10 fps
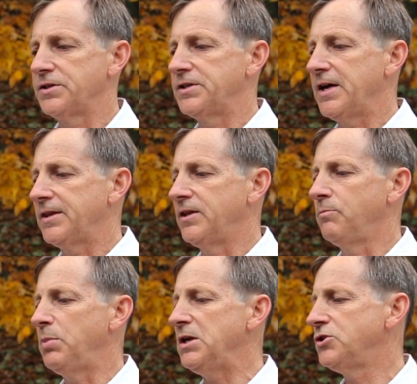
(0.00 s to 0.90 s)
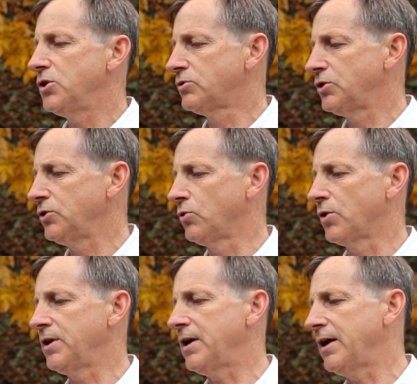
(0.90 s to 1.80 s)
is that the P G zero two
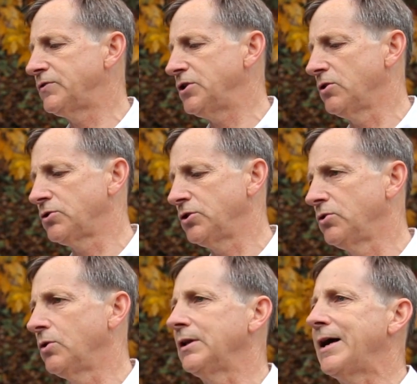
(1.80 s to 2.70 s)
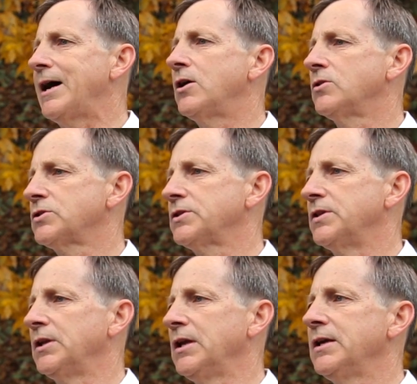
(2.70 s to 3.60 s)
or the F G zero two allows
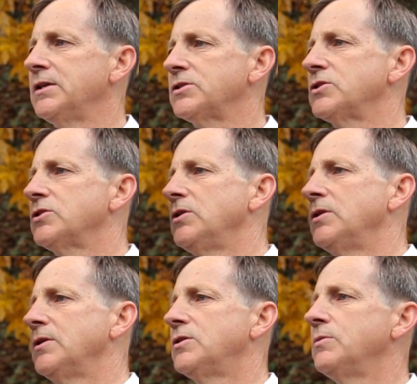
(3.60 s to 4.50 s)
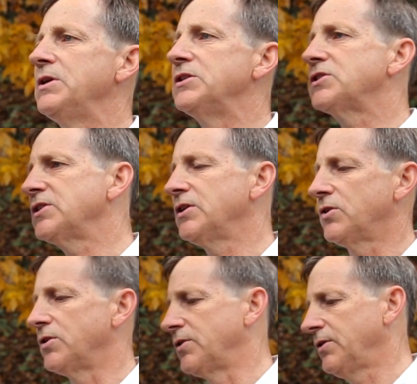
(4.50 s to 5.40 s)
the lens to be
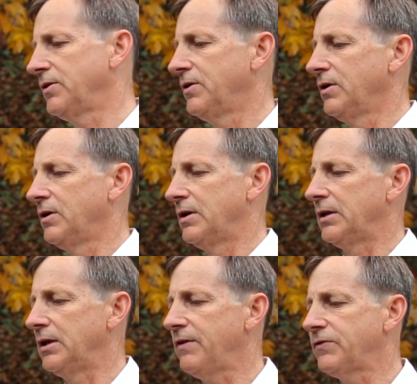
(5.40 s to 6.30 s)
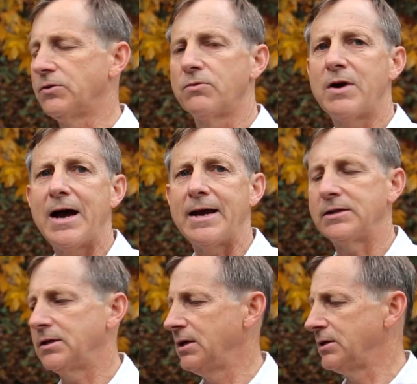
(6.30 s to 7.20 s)
centered left to
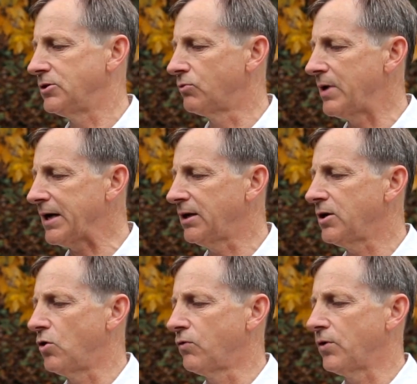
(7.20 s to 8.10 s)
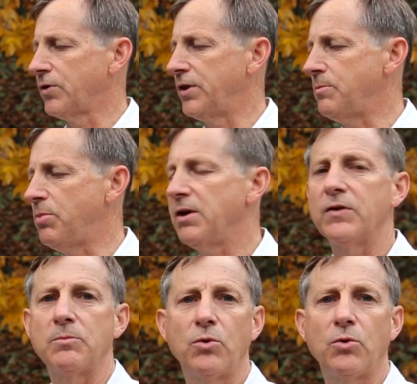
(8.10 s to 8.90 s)
right directly over the pivot